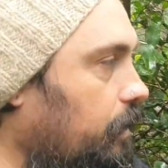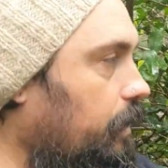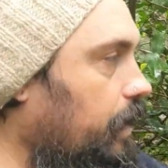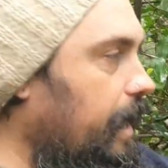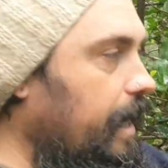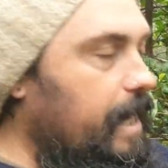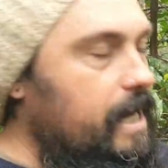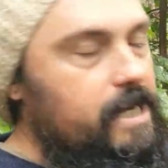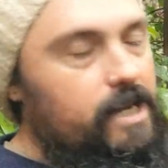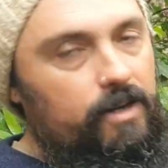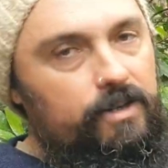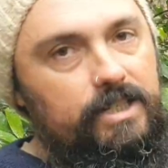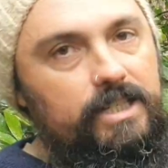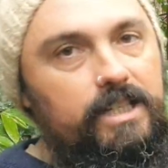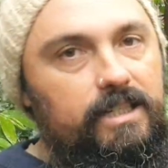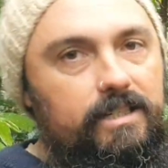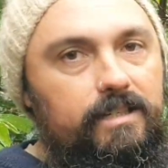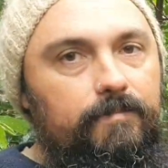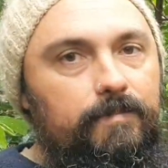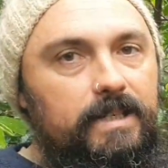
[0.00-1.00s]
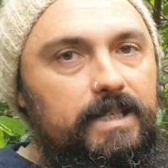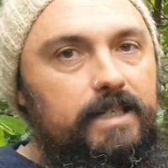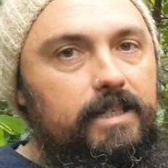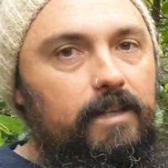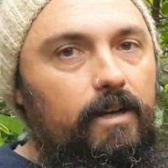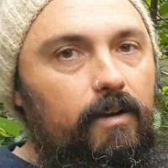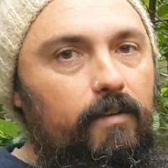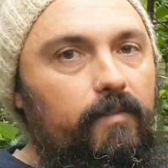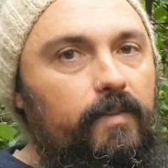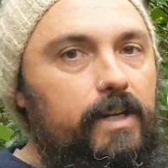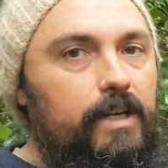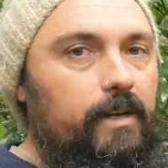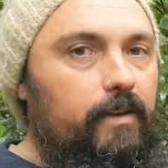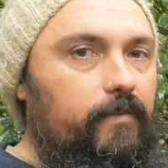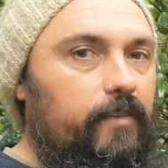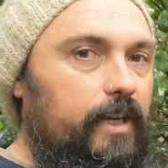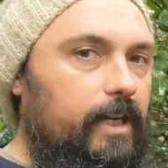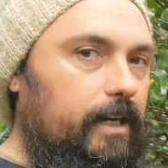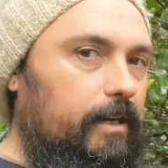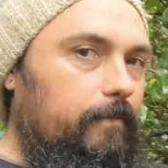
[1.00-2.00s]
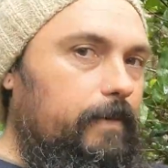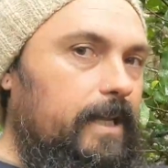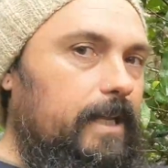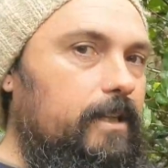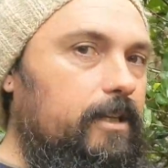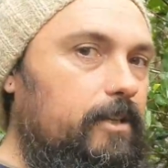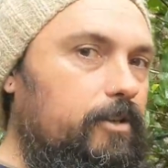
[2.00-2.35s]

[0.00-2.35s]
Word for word: the ecosystem itself, you know, forget about